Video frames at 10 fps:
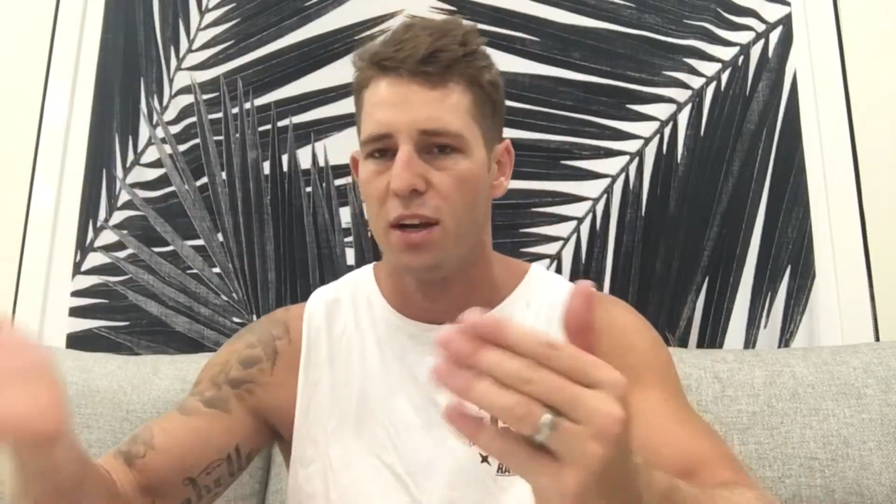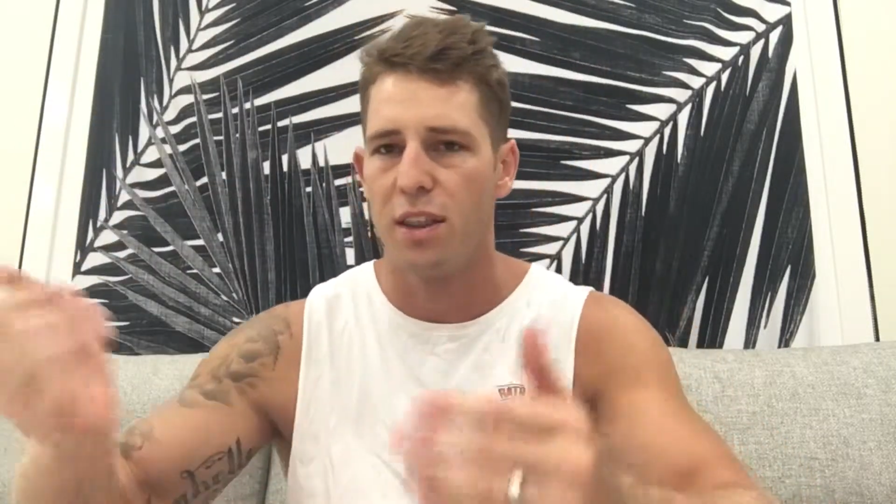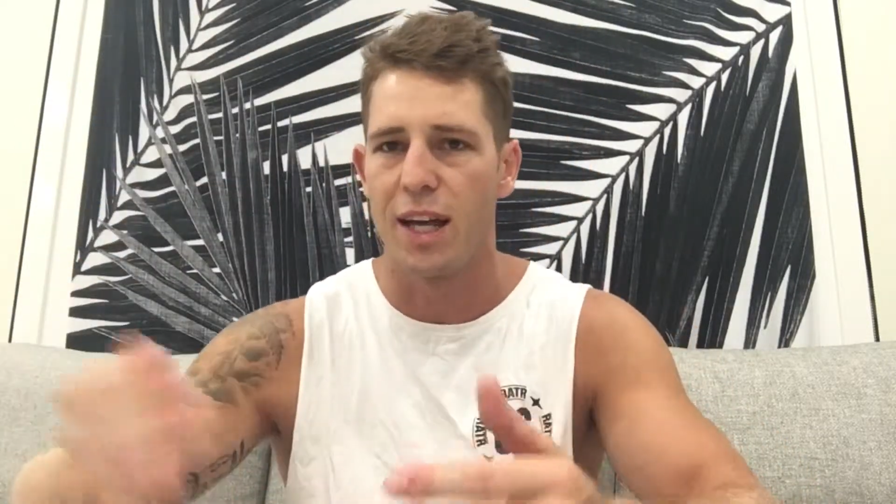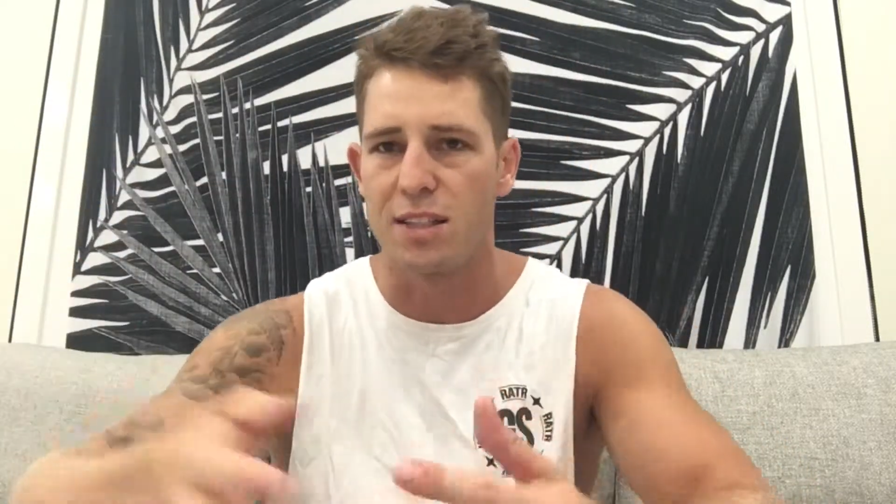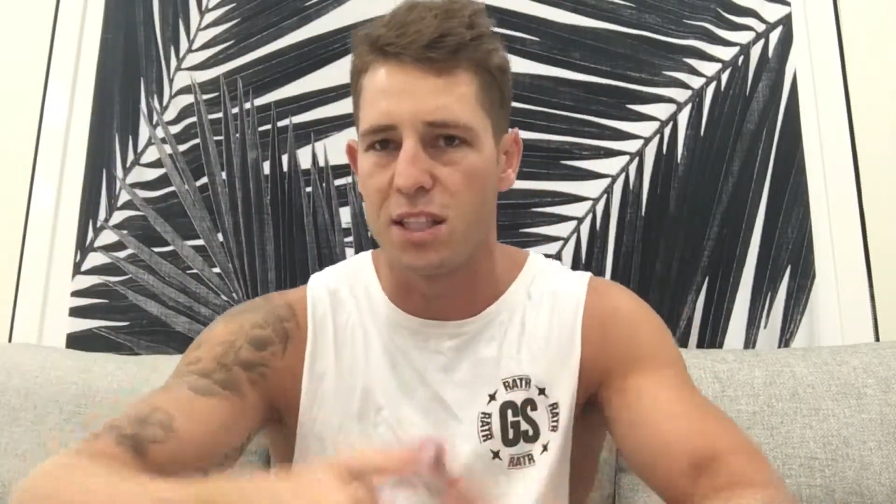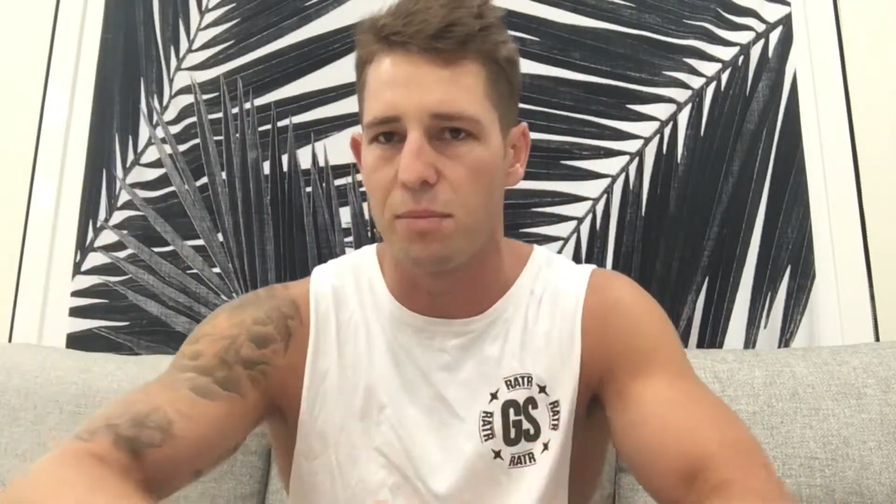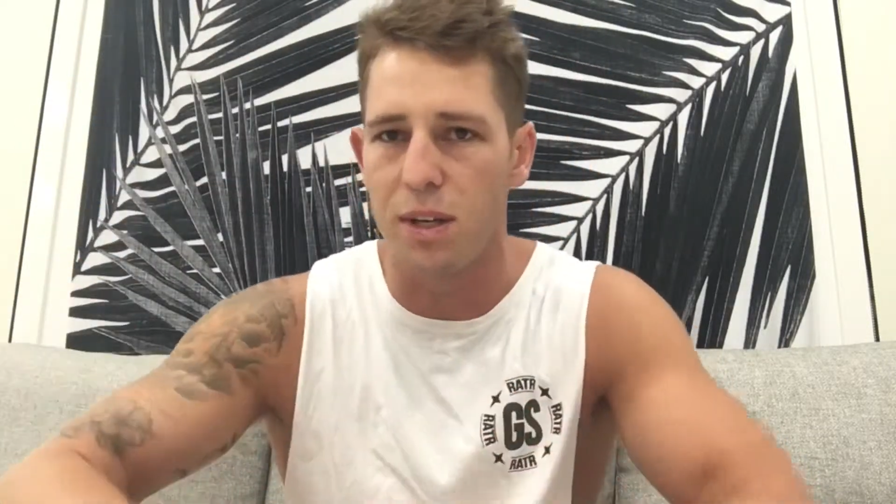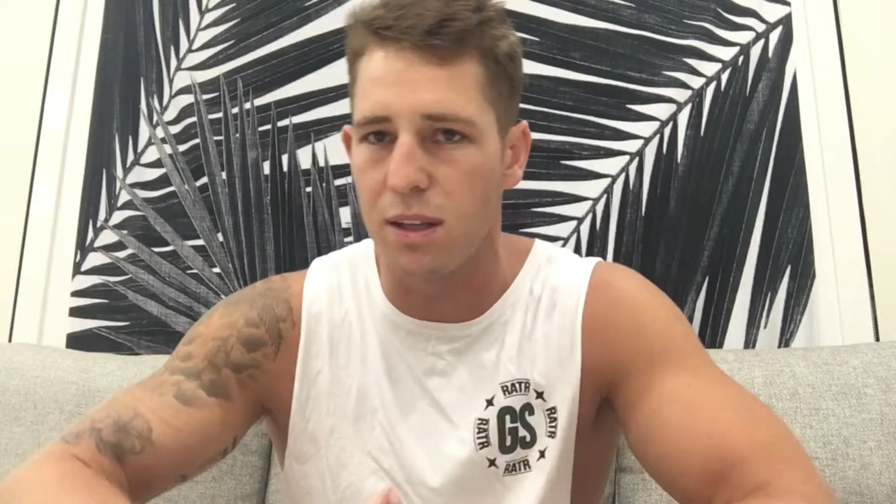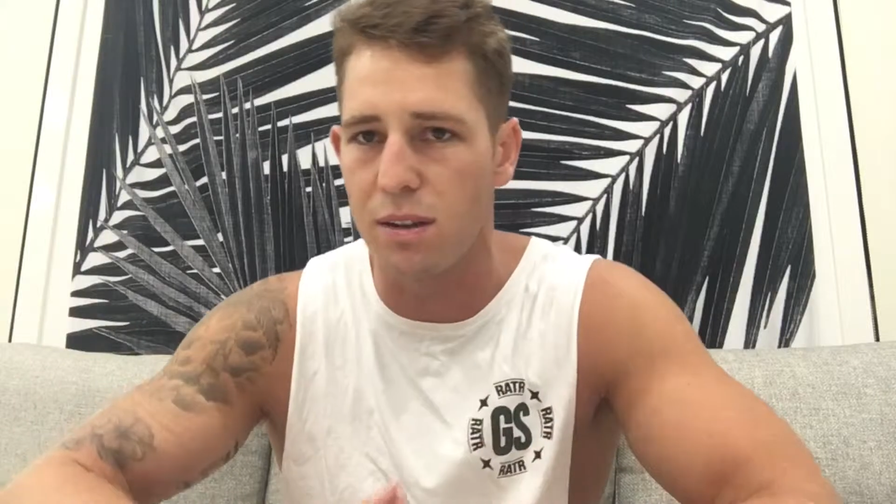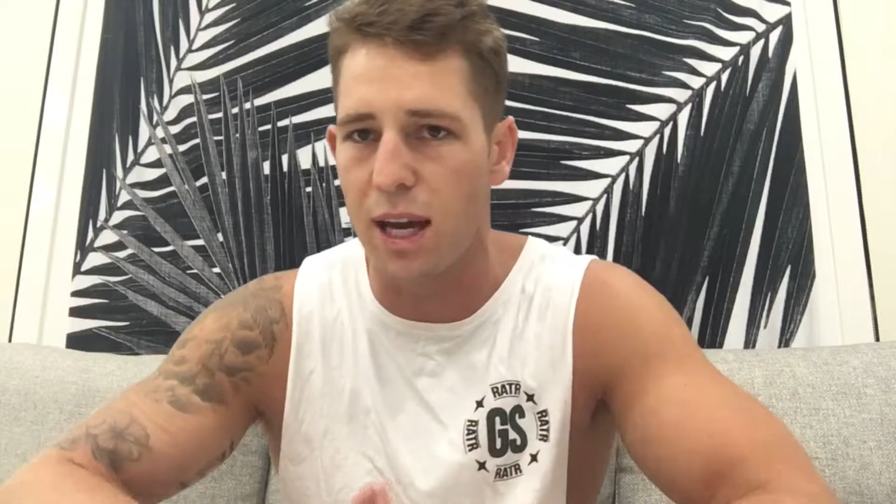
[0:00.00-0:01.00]
That's
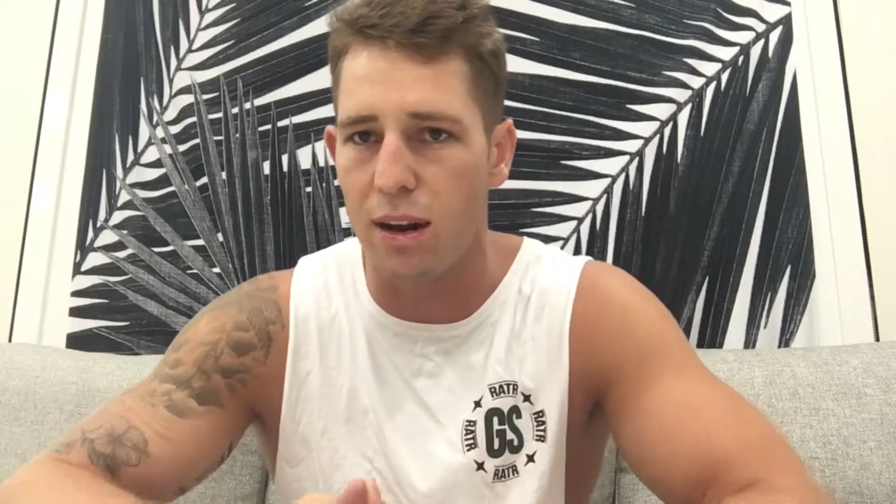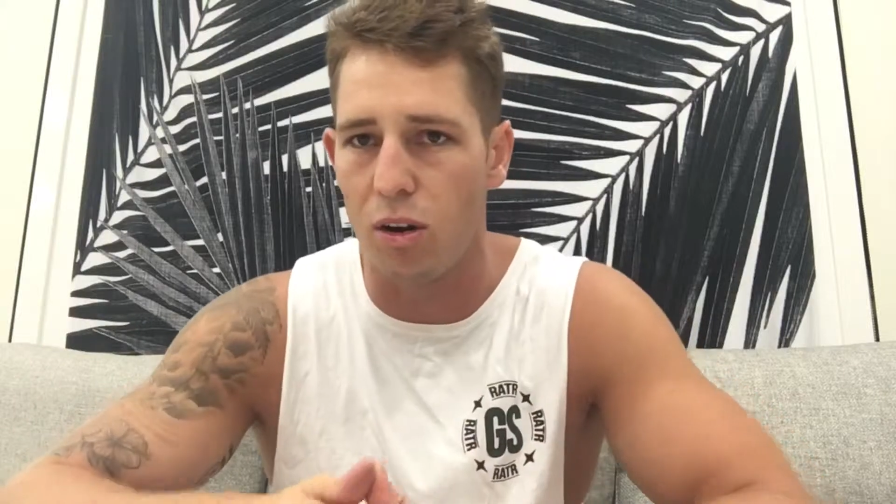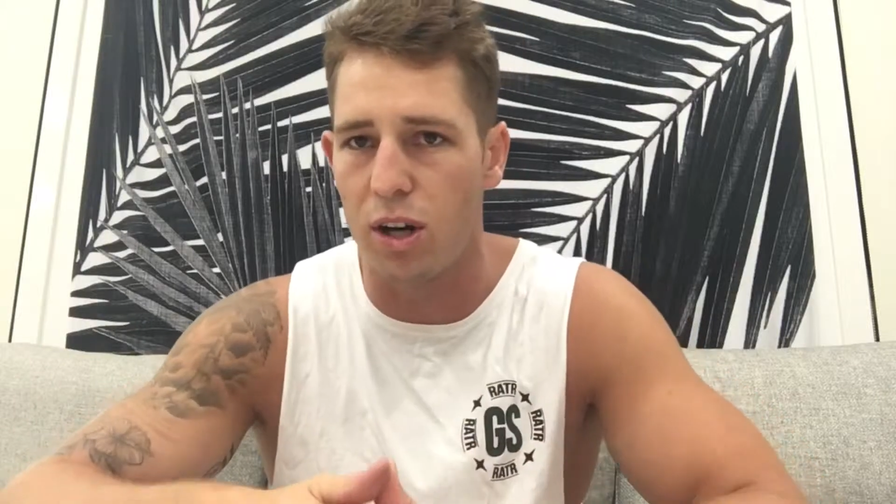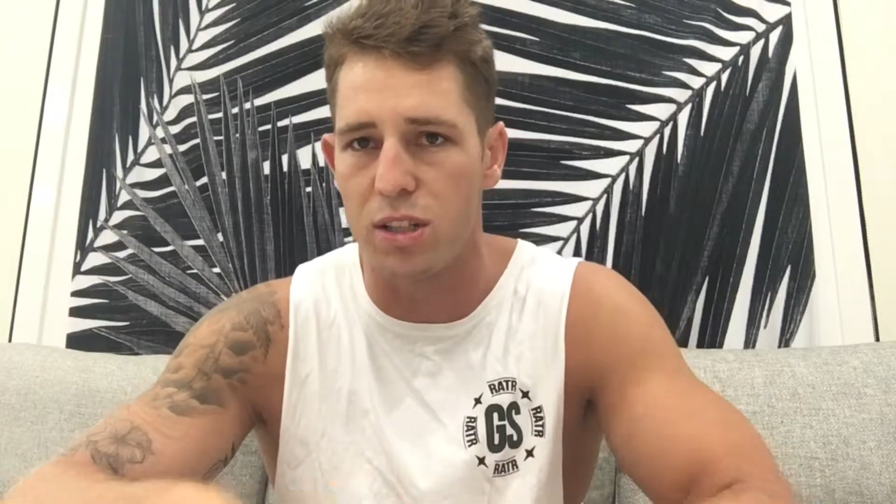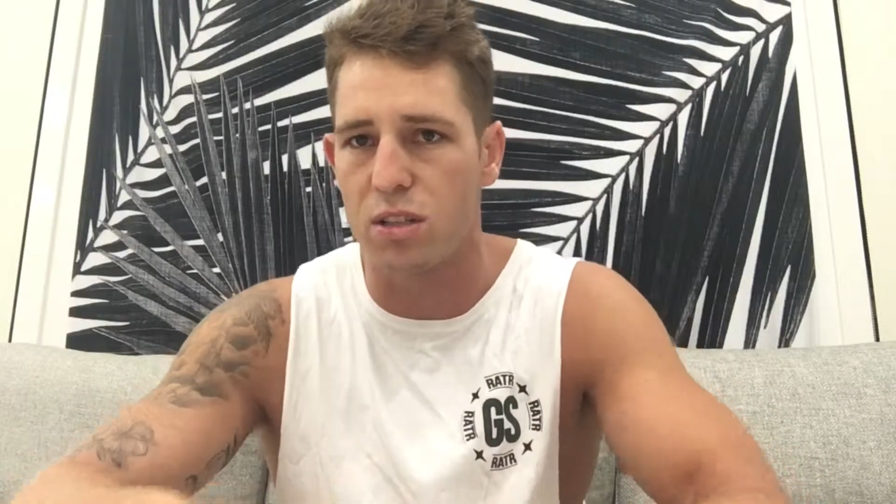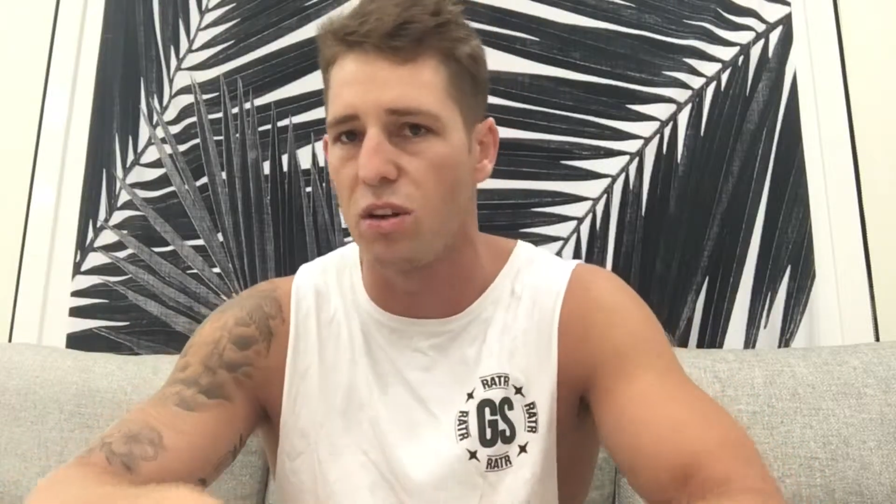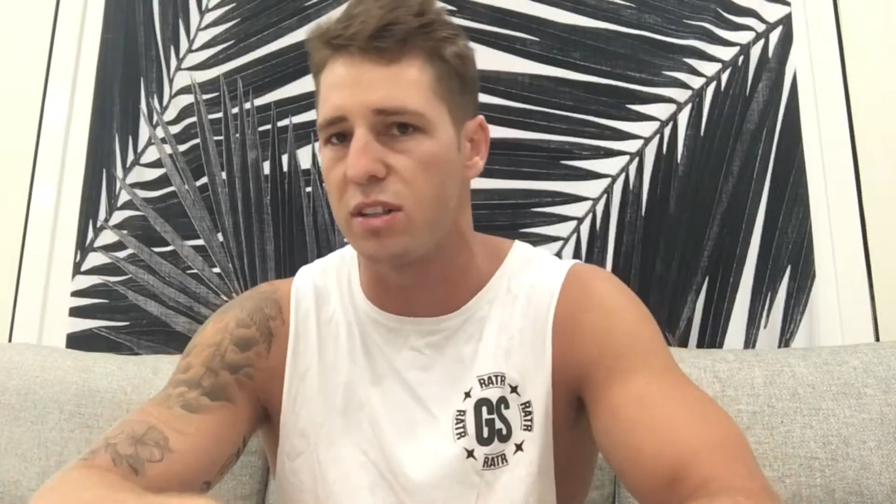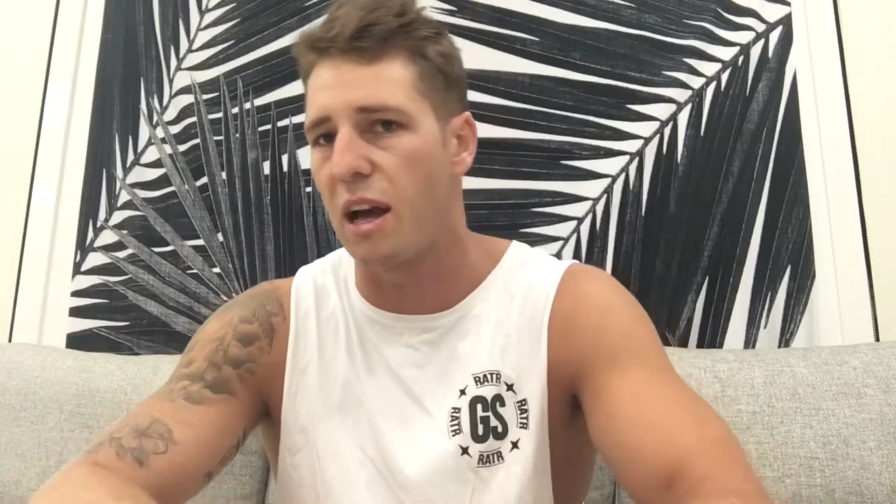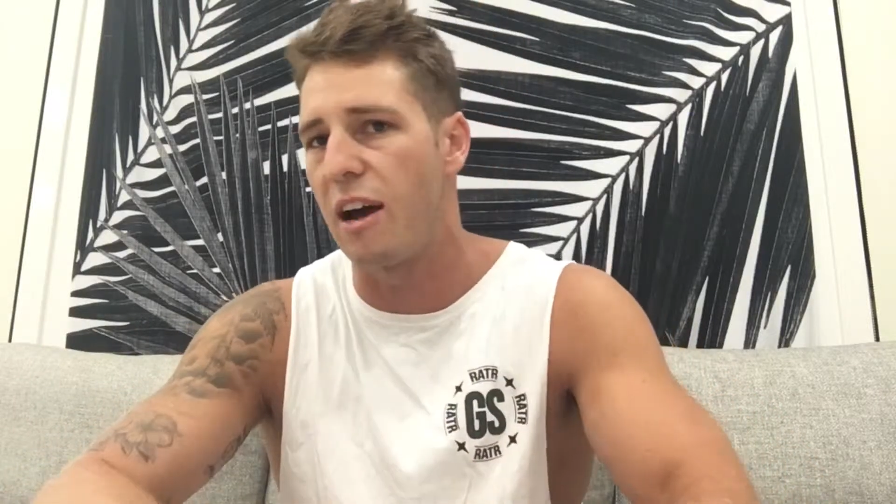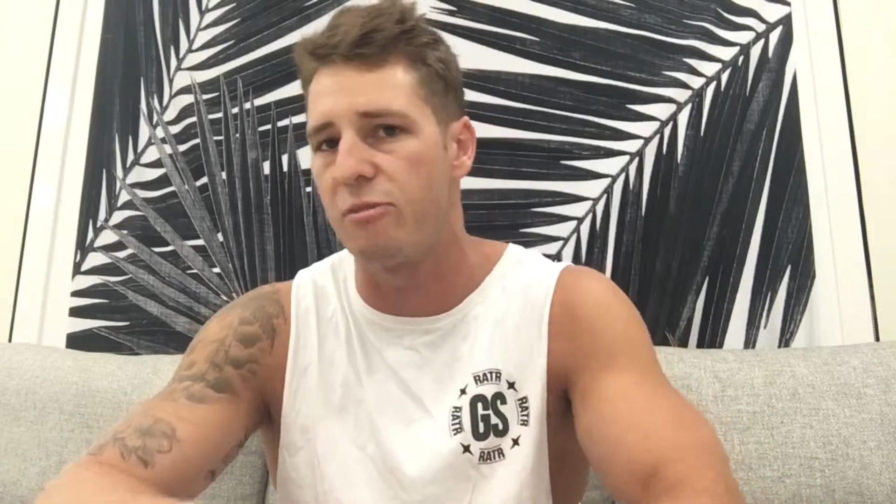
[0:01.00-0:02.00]
something that I just
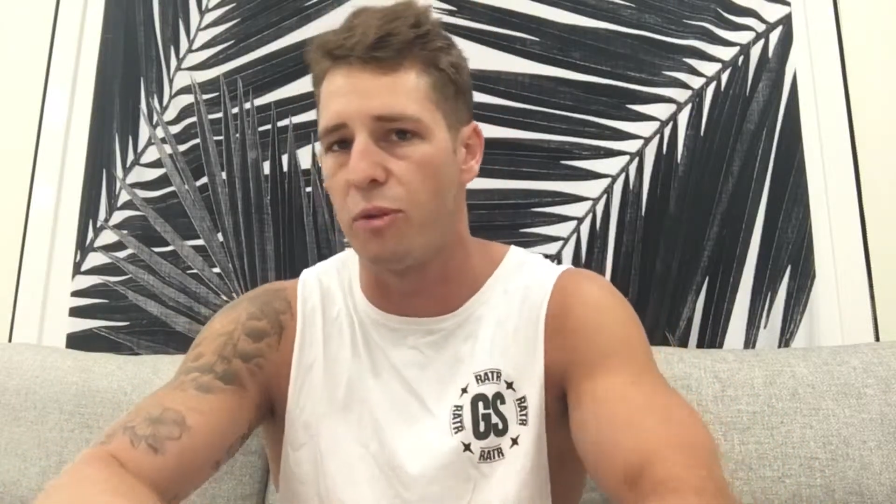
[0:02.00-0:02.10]
like to have